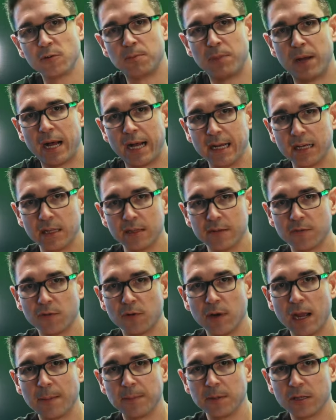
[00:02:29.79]
pile of
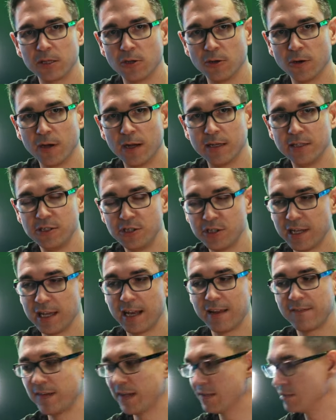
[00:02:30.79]
crap in the garage, and I
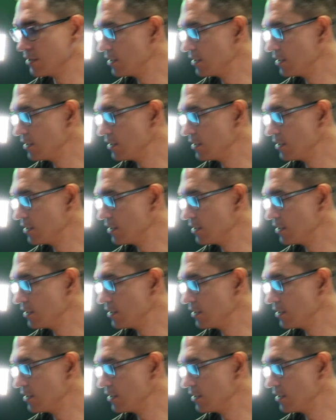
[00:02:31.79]
found